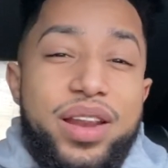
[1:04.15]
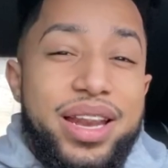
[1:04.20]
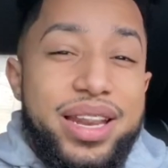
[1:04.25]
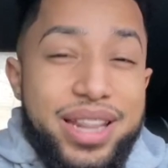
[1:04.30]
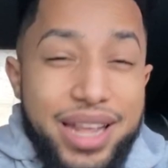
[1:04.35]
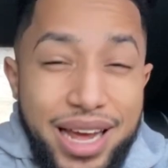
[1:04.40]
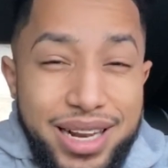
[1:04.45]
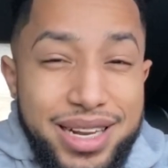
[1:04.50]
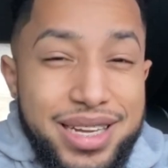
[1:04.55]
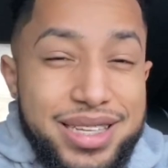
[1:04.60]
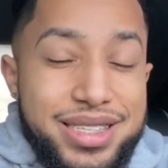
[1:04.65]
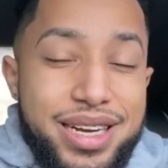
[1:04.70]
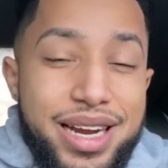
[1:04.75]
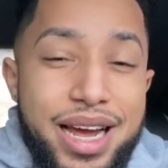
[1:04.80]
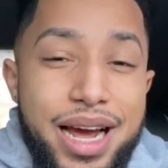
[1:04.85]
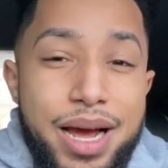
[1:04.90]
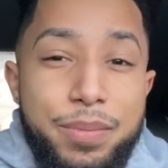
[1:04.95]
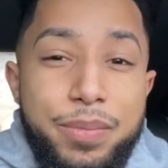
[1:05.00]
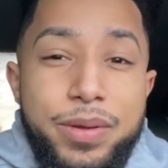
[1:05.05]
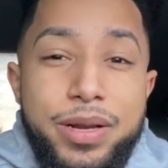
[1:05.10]
that doesn't
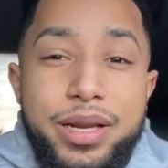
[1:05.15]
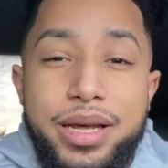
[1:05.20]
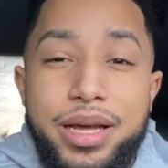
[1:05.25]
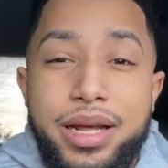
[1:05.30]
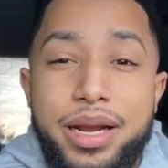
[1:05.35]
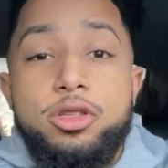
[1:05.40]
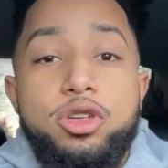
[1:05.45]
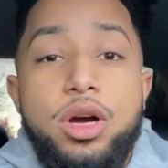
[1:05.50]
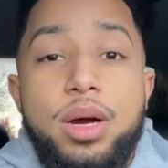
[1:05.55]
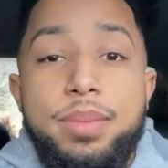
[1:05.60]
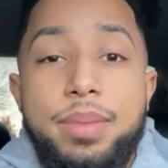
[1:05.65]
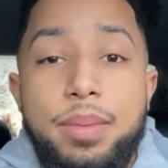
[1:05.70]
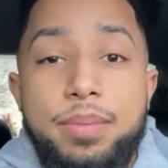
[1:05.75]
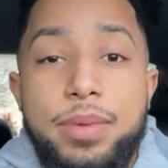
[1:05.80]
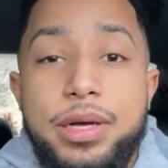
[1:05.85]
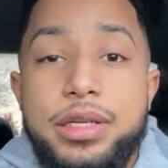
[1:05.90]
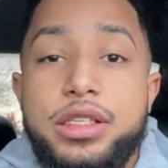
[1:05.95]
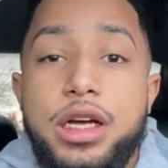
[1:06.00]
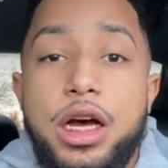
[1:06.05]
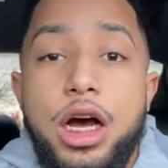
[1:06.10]
happen, then I'll try my
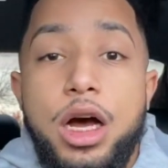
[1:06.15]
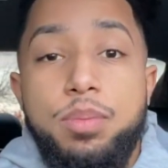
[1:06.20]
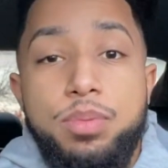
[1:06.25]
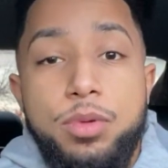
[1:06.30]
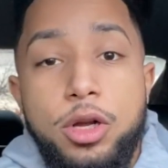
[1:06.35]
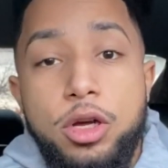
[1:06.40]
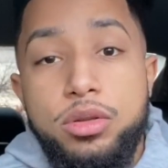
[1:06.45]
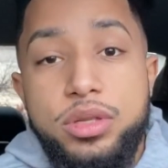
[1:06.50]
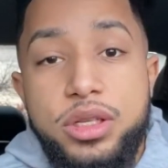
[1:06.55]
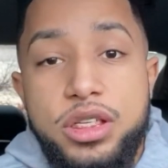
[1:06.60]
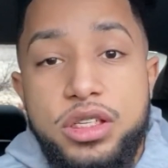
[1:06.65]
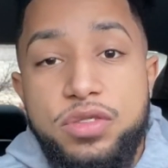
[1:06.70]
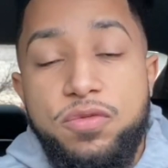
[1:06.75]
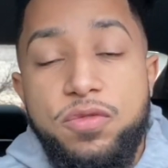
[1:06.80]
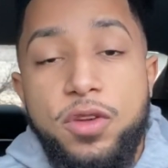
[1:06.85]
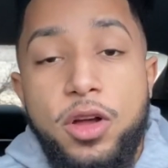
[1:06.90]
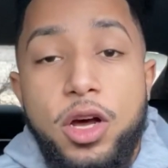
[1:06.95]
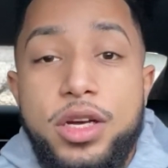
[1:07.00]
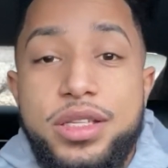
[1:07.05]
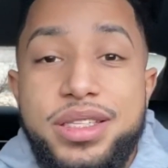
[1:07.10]
best to upload this
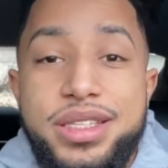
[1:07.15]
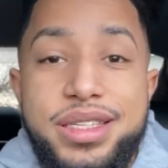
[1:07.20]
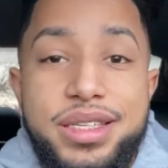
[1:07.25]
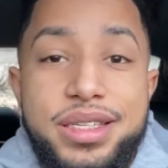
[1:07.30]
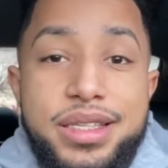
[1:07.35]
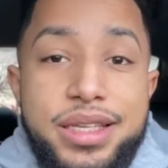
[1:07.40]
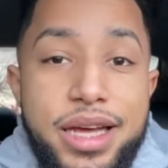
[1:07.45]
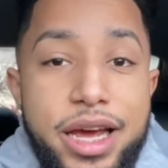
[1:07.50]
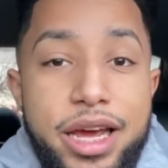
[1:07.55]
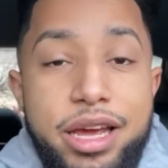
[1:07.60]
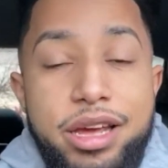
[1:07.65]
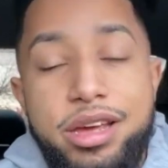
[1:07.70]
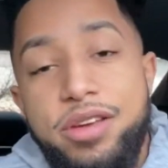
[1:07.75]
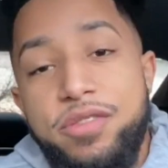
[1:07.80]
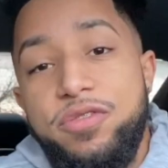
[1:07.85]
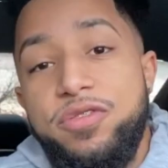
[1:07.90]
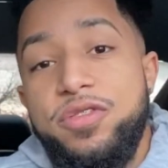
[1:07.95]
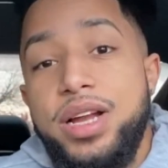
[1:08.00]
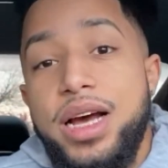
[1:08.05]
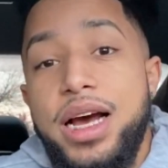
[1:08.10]
vlog today,
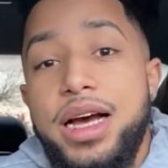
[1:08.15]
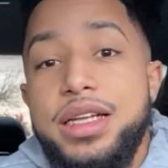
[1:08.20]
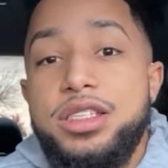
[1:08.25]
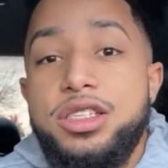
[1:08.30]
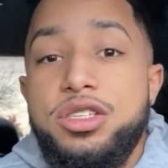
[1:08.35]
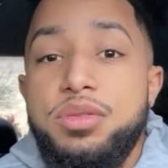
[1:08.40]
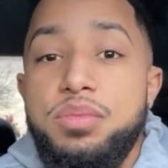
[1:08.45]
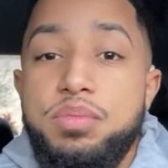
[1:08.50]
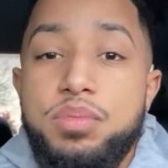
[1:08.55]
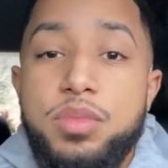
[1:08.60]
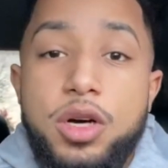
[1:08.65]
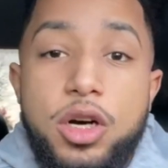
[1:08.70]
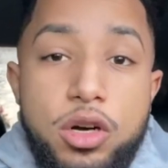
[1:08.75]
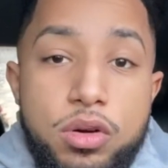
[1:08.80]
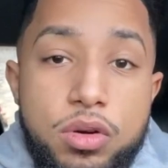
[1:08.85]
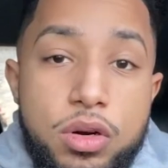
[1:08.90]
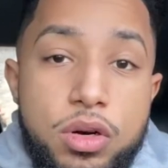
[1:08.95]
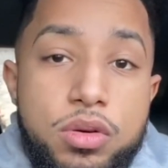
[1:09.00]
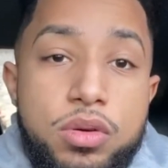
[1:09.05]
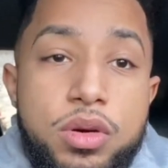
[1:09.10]
if not
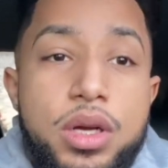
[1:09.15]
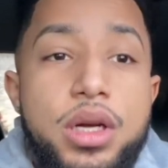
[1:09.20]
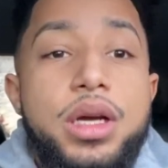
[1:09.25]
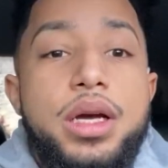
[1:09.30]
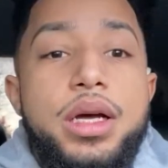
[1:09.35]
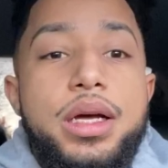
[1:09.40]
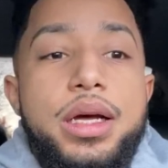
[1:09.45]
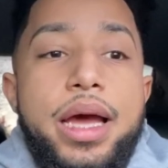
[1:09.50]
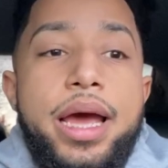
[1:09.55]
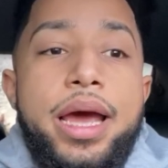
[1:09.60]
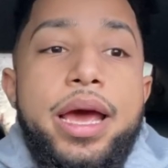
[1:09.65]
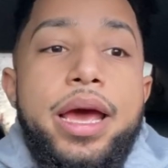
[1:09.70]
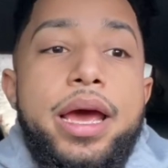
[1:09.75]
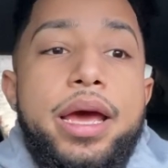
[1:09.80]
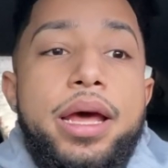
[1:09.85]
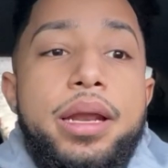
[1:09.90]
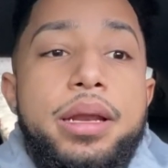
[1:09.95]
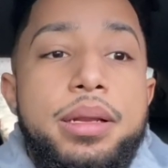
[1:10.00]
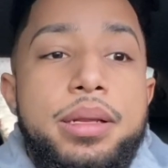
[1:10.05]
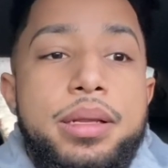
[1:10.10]
tomorrow.
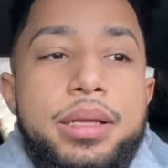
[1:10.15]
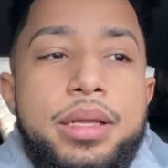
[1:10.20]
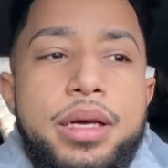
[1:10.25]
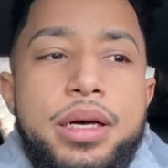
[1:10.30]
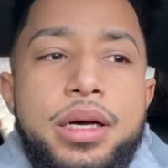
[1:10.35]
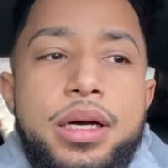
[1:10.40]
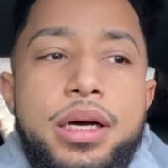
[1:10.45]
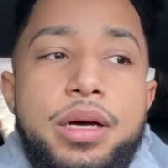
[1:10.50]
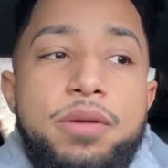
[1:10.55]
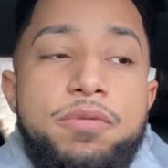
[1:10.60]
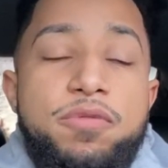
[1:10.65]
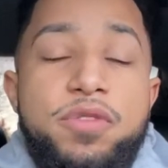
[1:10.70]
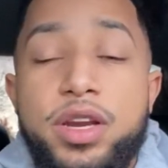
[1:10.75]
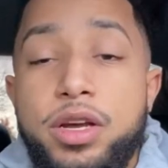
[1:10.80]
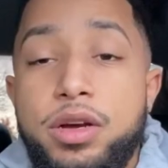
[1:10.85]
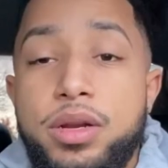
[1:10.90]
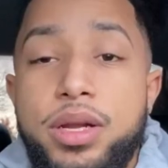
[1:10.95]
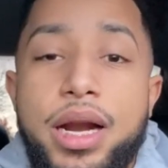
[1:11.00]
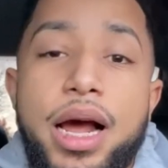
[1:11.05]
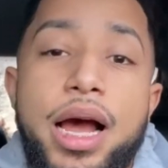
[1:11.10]
And the
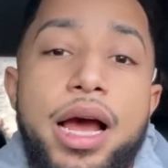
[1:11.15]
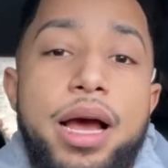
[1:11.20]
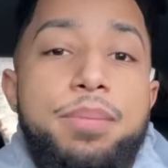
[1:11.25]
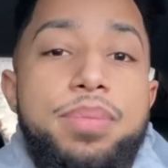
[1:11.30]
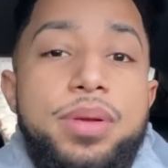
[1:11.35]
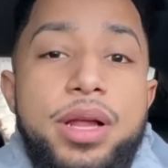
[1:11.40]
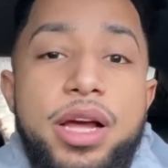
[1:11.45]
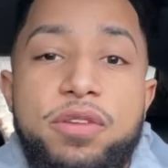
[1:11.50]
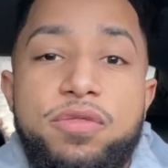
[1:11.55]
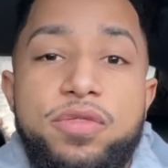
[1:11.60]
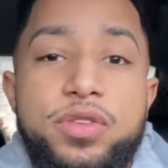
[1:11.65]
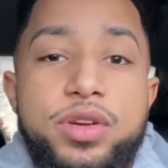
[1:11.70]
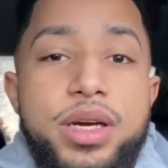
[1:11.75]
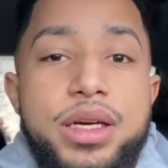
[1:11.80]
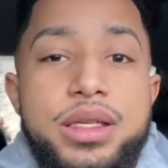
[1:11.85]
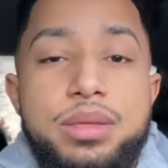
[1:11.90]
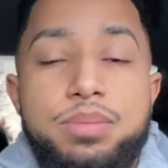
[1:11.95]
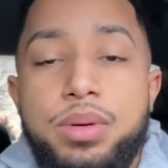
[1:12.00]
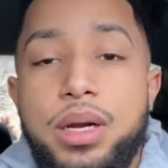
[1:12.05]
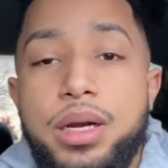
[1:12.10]
video that I have planned for you
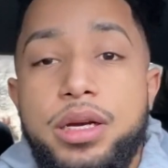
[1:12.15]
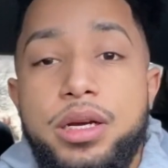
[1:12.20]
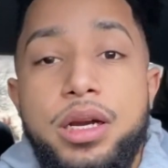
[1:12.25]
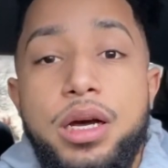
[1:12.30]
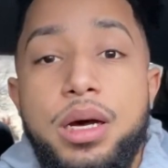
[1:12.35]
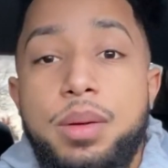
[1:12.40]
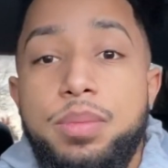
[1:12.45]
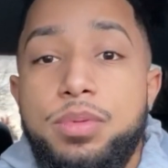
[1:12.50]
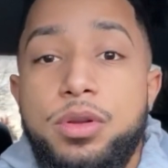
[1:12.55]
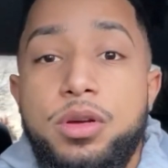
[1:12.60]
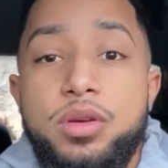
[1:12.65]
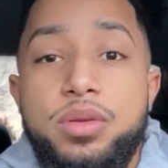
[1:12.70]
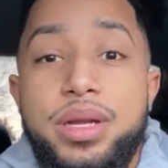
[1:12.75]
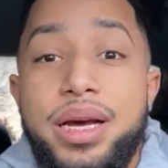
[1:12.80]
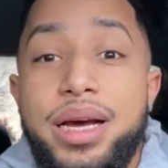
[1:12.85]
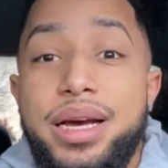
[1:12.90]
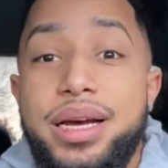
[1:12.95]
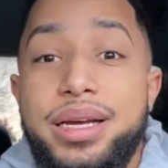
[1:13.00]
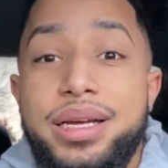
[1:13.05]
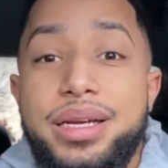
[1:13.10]
guys, I'm probably gonna upload
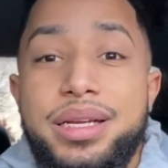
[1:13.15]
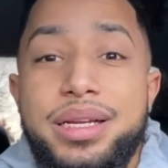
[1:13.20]
that